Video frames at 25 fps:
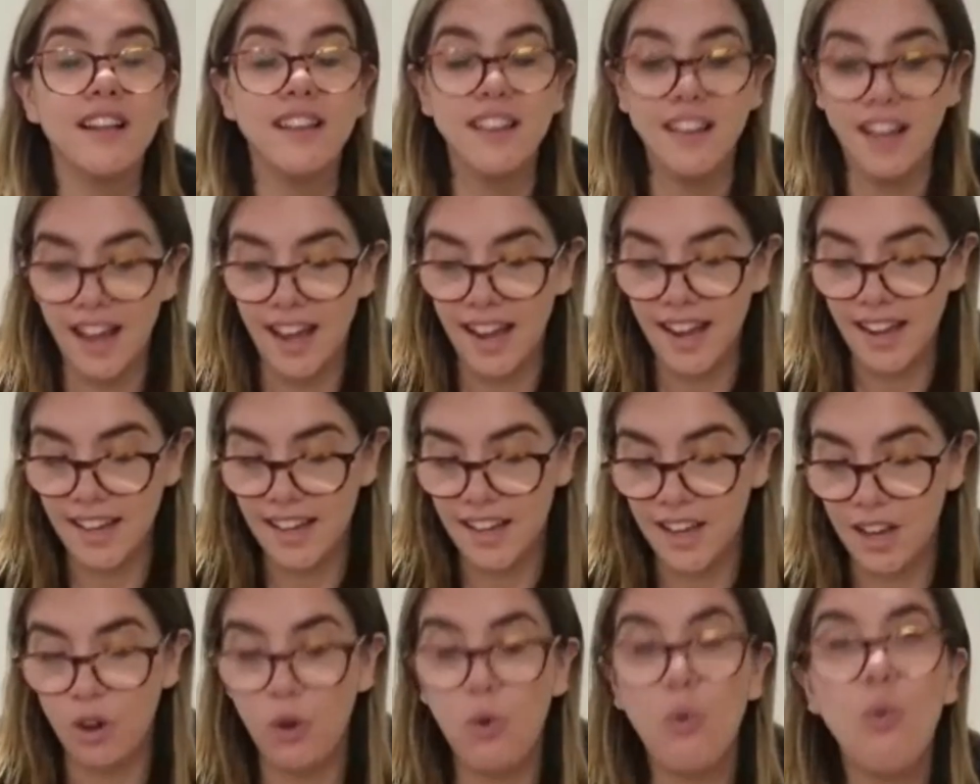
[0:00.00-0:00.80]

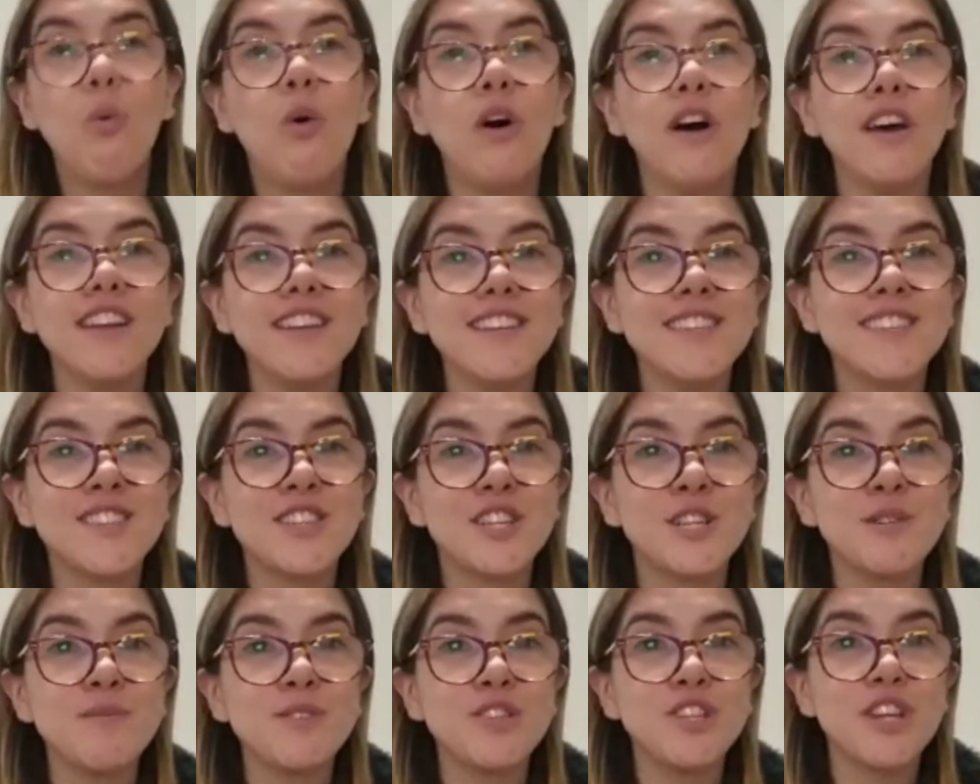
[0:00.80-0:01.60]
Like, what a
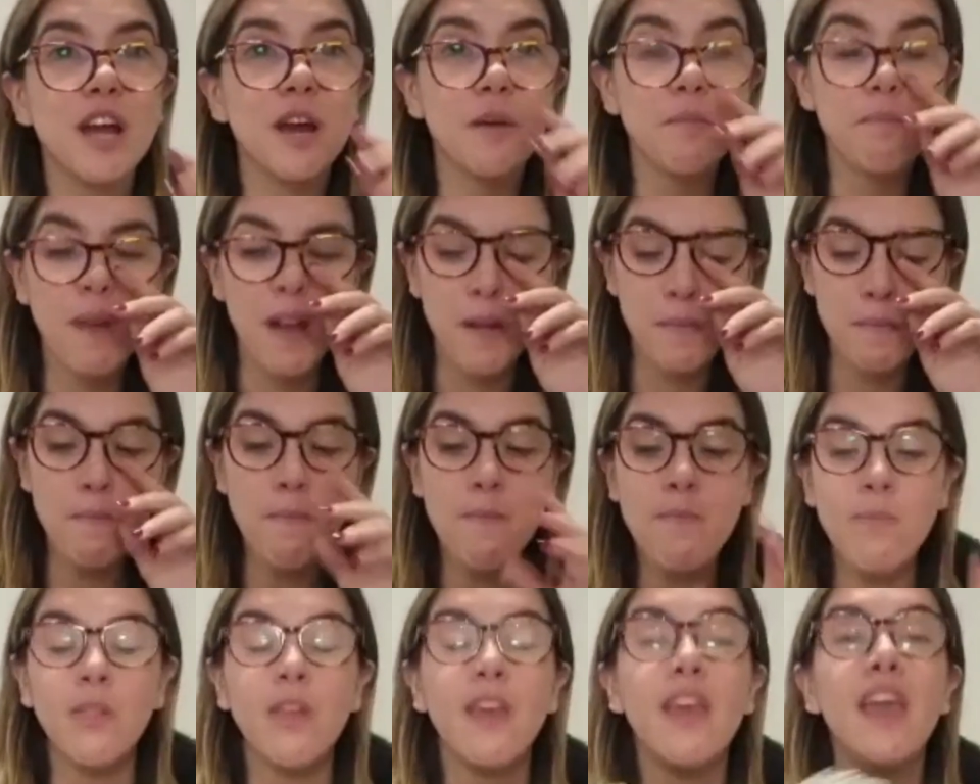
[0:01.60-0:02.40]
scripture. But
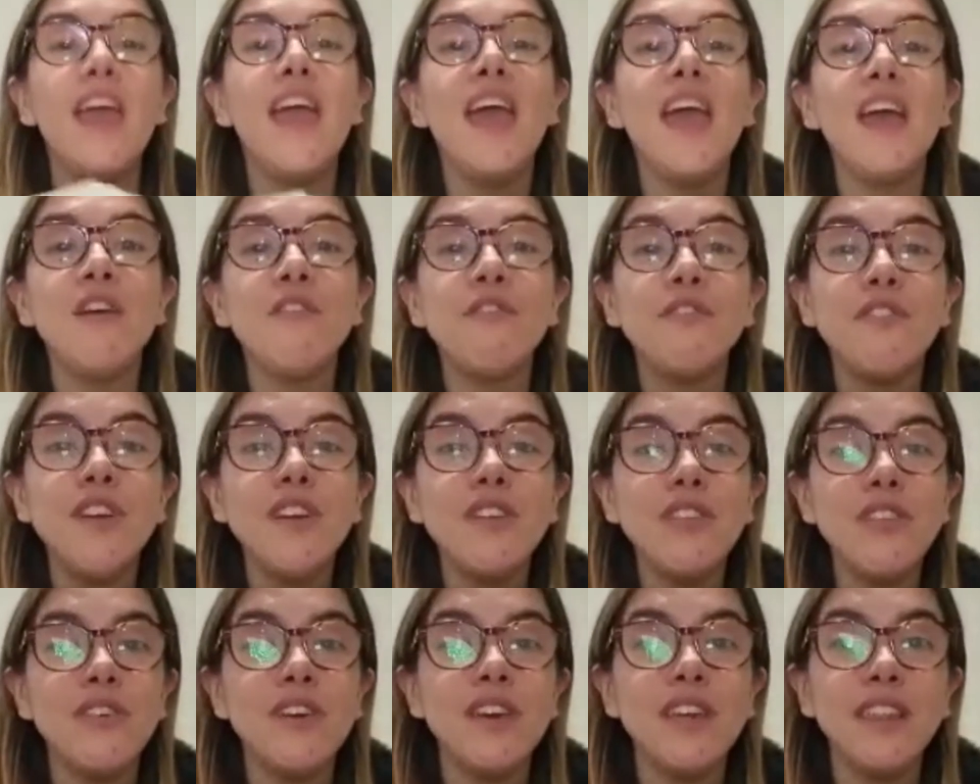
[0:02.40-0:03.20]

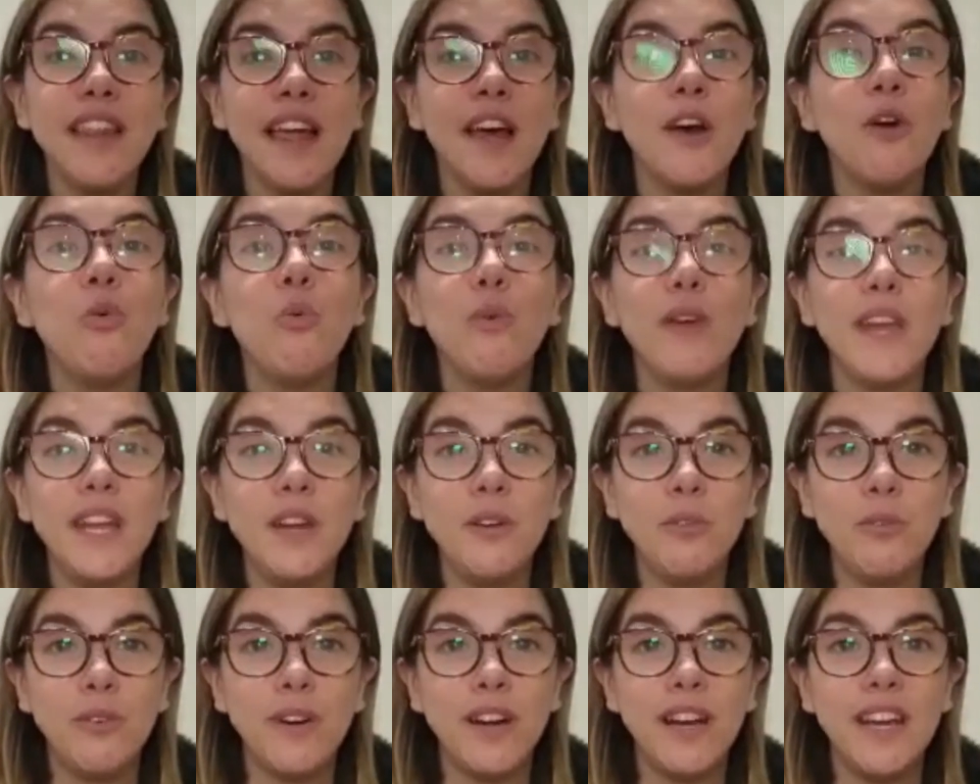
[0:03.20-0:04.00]
everything that
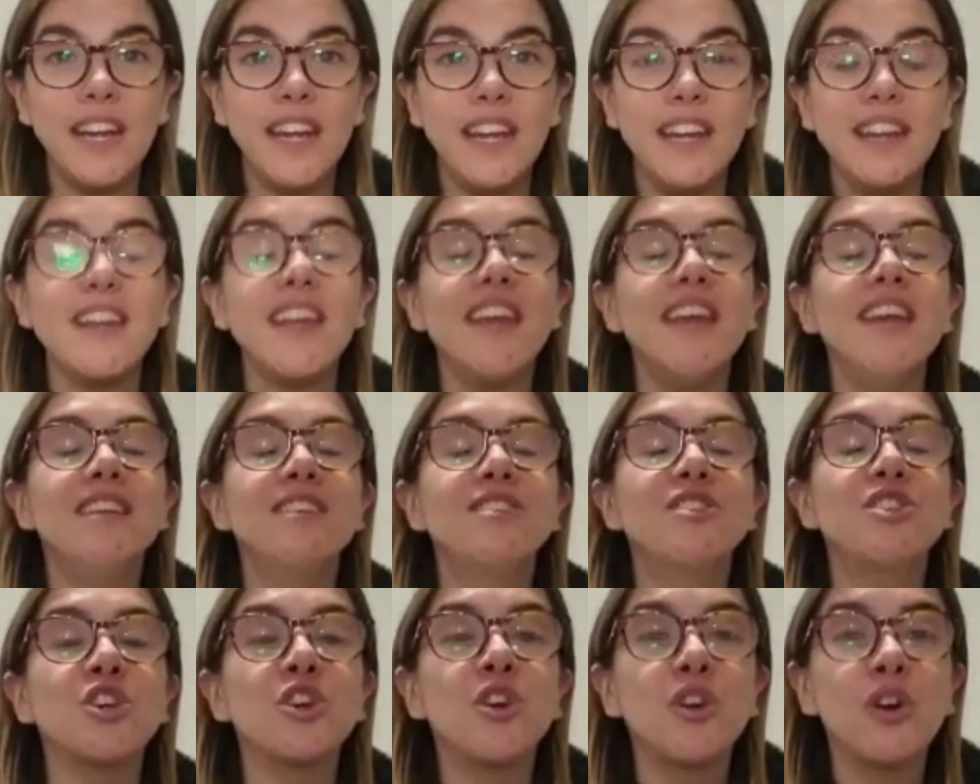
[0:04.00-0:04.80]
we read
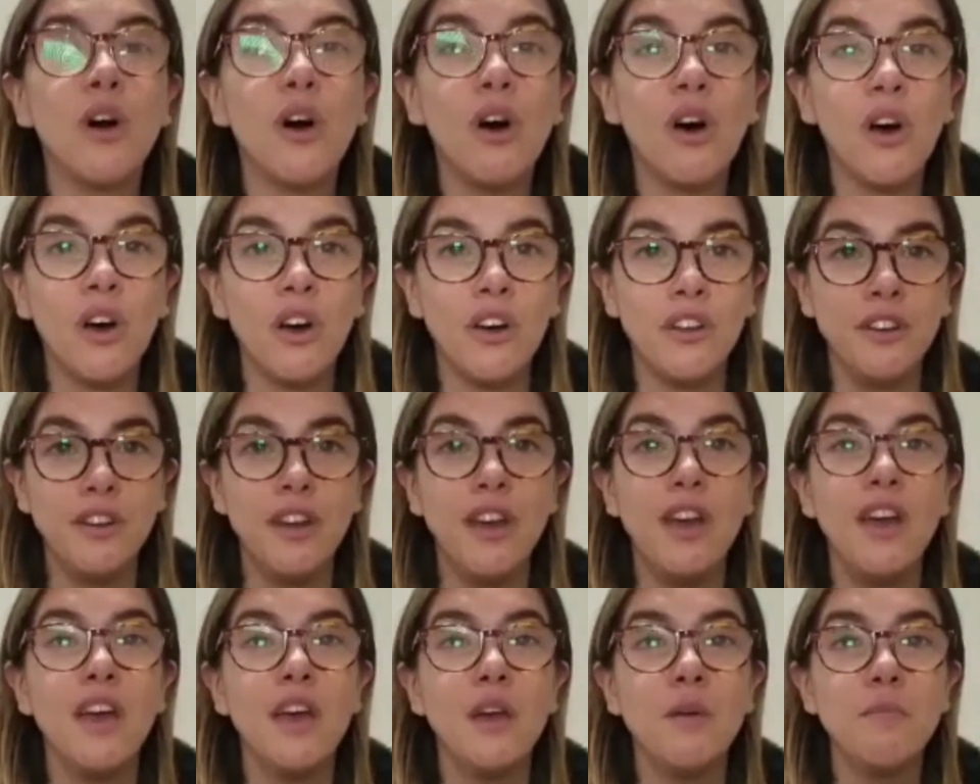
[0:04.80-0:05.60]
is
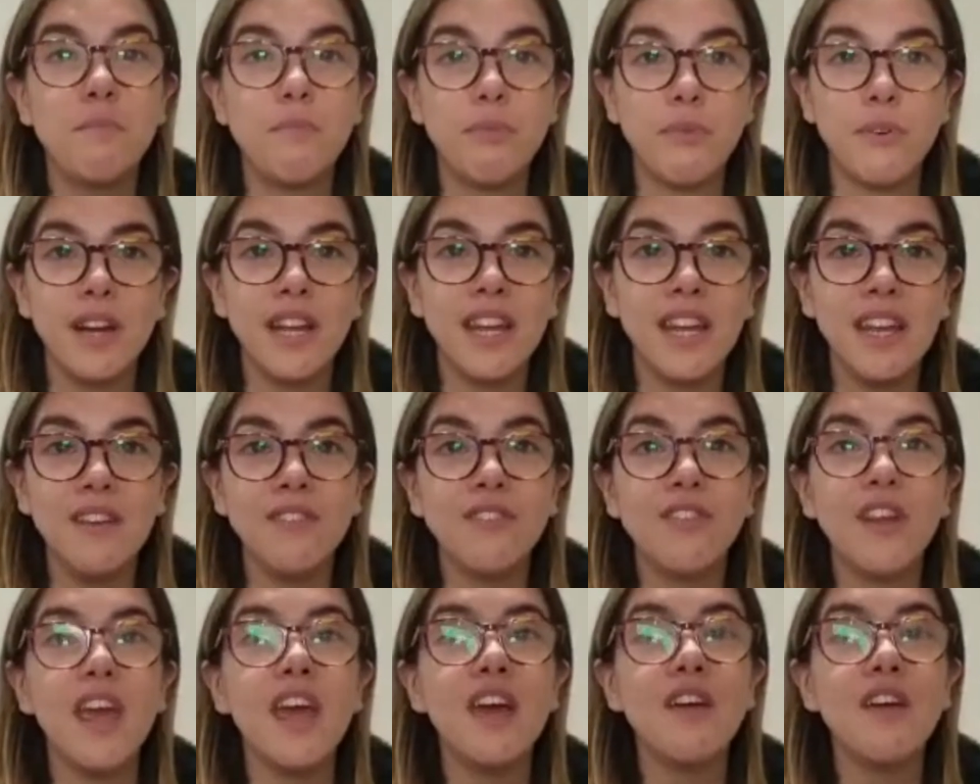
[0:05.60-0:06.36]
God-breathed.